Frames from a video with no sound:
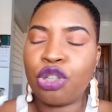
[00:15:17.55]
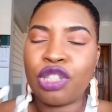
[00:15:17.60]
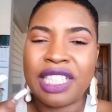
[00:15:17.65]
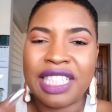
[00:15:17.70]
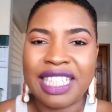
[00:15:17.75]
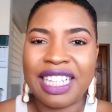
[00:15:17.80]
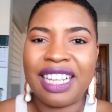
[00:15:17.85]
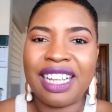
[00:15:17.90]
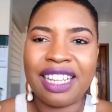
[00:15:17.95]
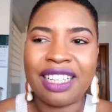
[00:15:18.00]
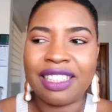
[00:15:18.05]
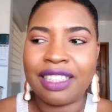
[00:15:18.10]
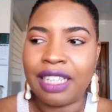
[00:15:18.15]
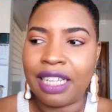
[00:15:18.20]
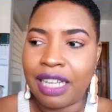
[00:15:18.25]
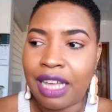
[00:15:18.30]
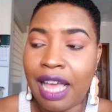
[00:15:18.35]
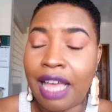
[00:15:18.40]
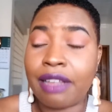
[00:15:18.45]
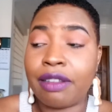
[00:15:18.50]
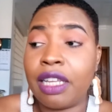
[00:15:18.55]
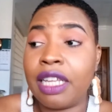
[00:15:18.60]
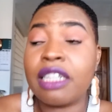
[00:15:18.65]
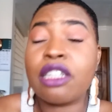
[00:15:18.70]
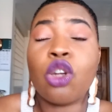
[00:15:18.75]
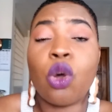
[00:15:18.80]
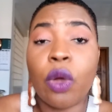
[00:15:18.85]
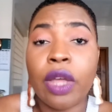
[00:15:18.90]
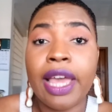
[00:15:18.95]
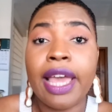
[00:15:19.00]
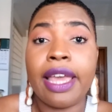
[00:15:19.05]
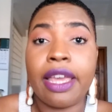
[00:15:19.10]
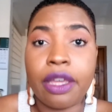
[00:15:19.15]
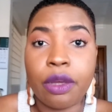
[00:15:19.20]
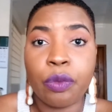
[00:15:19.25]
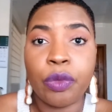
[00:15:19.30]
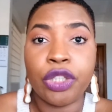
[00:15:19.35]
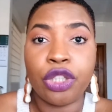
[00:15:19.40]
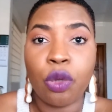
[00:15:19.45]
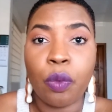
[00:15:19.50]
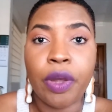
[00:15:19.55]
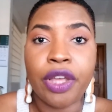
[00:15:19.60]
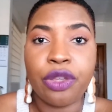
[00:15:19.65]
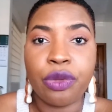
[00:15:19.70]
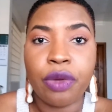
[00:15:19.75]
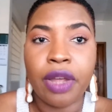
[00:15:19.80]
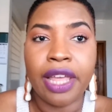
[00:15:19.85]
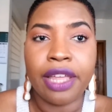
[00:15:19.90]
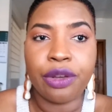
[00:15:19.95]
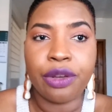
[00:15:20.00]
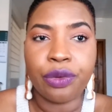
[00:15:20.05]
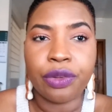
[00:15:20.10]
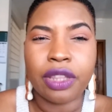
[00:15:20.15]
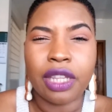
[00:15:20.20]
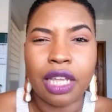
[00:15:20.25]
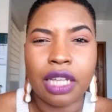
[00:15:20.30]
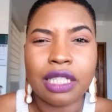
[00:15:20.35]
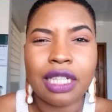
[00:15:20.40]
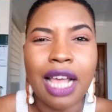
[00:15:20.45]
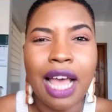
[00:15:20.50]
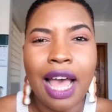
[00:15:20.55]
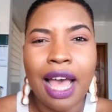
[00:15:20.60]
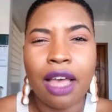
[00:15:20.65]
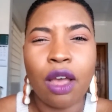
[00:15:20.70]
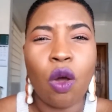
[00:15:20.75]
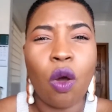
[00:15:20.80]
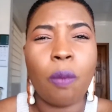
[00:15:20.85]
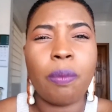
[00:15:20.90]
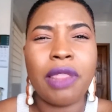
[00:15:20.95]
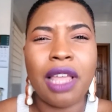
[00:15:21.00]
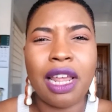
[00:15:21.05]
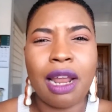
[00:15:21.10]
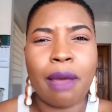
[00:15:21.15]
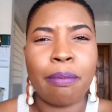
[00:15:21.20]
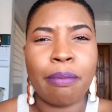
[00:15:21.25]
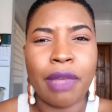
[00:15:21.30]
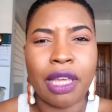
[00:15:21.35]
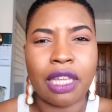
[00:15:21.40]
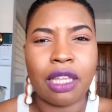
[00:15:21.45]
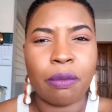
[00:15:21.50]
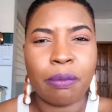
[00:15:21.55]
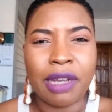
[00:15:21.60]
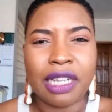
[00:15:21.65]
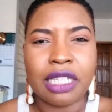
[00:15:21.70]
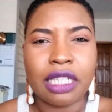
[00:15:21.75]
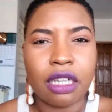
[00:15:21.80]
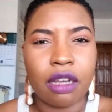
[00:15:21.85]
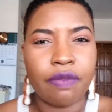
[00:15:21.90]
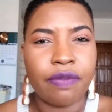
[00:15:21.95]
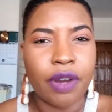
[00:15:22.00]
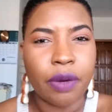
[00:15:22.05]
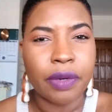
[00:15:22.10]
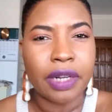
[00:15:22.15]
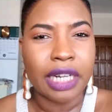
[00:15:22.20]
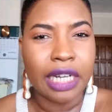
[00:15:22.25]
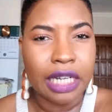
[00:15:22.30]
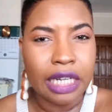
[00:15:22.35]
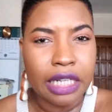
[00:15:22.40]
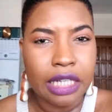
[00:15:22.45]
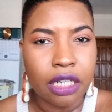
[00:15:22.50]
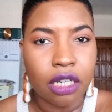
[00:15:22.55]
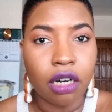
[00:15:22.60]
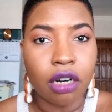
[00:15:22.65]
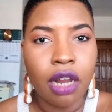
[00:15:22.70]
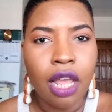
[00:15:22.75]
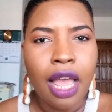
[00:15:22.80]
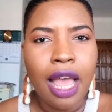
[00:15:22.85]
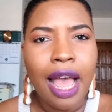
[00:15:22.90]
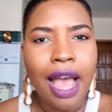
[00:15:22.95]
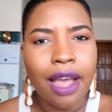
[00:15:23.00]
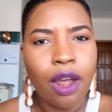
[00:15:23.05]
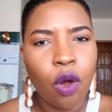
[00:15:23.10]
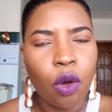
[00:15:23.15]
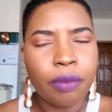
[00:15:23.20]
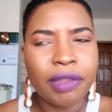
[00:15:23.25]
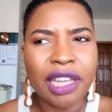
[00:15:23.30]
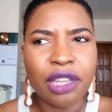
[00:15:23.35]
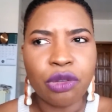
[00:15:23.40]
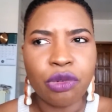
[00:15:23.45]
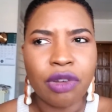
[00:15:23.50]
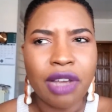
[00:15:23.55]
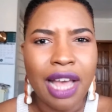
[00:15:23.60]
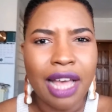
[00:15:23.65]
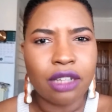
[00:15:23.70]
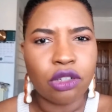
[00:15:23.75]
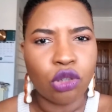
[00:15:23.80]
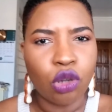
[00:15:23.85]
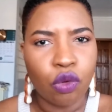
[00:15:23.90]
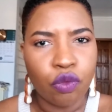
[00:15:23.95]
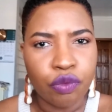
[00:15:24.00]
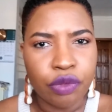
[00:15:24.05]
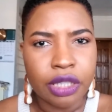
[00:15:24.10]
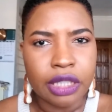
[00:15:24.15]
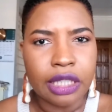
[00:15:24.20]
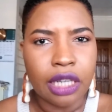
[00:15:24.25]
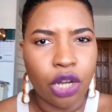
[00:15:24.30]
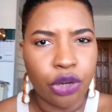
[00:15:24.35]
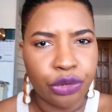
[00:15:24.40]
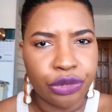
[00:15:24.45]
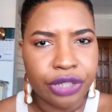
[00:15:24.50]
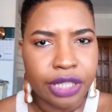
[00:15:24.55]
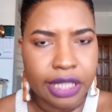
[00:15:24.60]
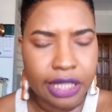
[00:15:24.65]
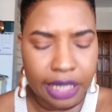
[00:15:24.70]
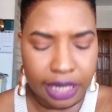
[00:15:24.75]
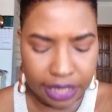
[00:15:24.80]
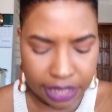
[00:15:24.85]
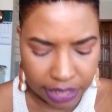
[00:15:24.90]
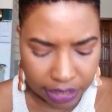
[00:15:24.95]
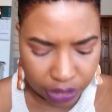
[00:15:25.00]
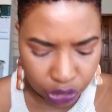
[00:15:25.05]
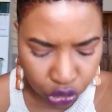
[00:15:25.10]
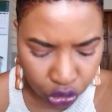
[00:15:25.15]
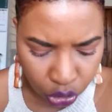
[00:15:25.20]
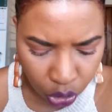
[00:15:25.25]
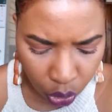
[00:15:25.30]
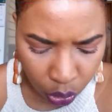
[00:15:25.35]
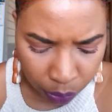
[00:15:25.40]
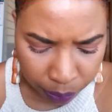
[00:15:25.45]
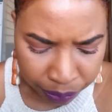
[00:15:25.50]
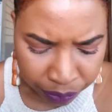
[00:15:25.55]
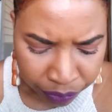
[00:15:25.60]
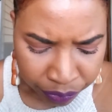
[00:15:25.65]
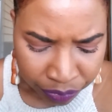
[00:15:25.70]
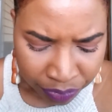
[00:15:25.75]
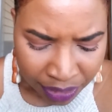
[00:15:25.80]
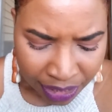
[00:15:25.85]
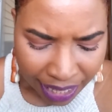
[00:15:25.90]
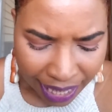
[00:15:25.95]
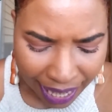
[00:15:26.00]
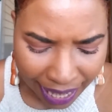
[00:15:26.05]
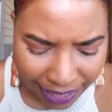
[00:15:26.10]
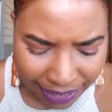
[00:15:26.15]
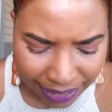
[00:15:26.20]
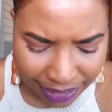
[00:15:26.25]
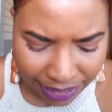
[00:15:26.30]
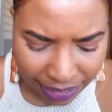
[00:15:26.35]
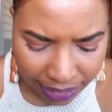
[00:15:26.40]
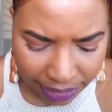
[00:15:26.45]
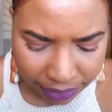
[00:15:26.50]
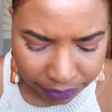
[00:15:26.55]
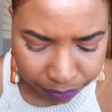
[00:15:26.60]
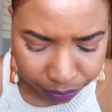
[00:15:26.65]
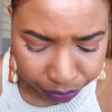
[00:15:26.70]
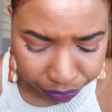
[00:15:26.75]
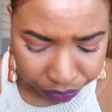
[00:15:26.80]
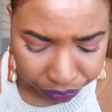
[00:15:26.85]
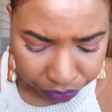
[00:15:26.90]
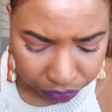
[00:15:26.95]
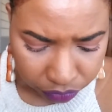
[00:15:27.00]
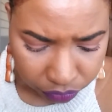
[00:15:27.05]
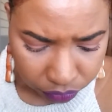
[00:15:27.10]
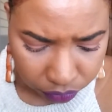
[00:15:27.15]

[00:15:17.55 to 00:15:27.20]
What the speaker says: still is okay with the way you handle things. I hope that I'm making myself very clear. I hope that you guys are really understanding. So I said,